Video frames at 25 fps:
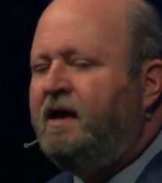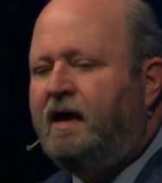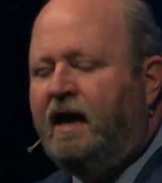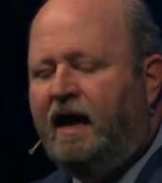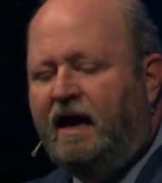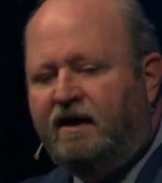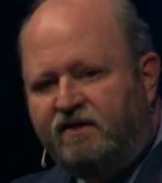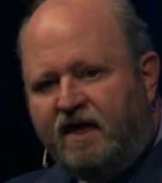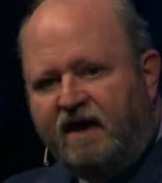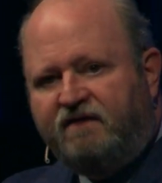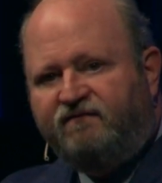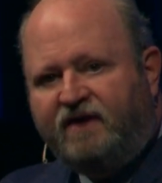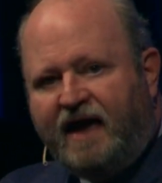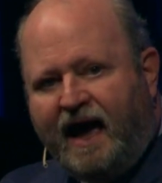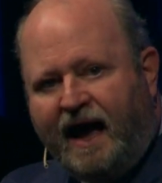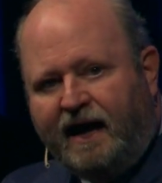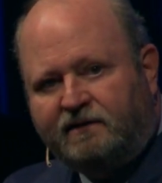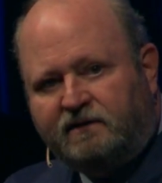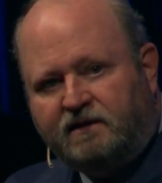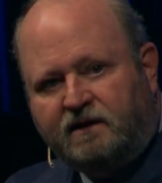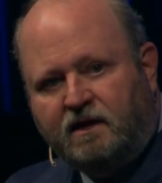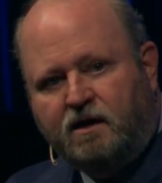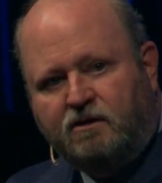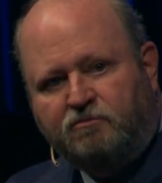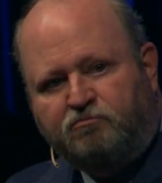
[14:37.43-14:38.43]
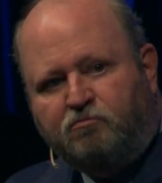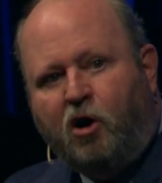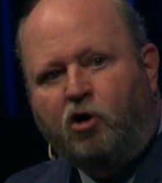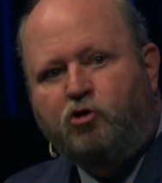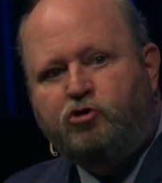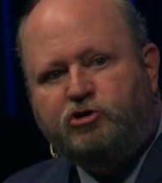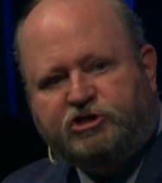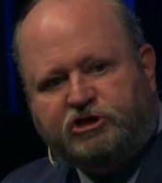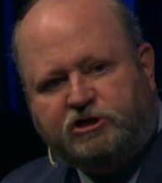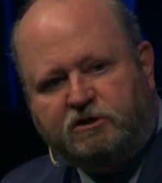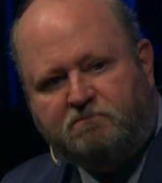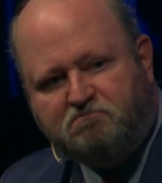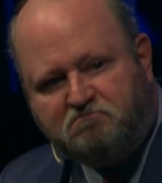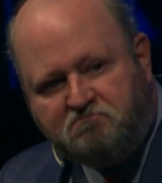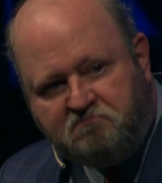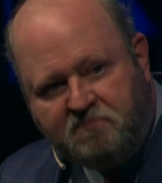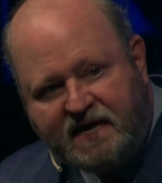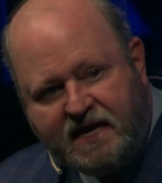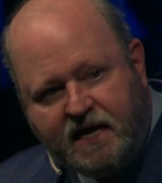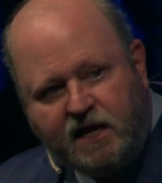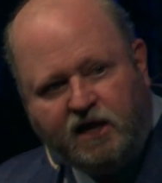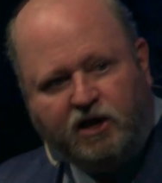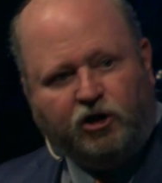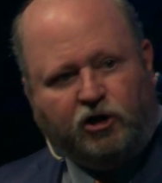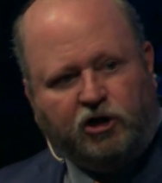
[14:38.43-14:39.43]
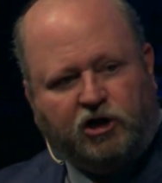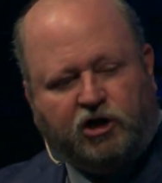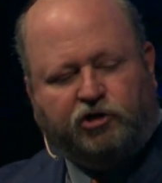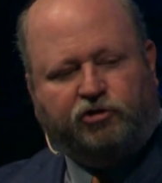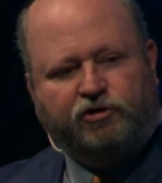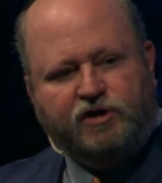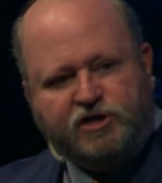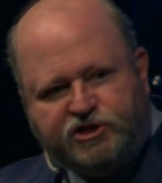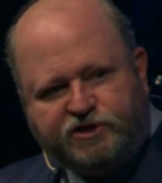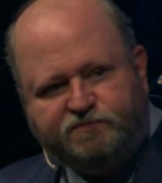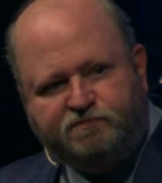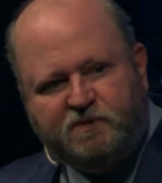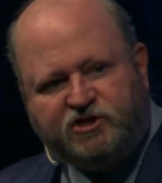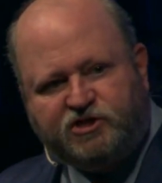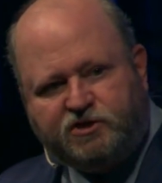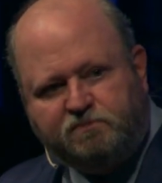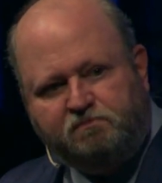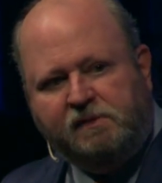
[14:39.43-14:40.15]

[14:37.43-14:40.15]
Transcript: and they've got a most meager Christmas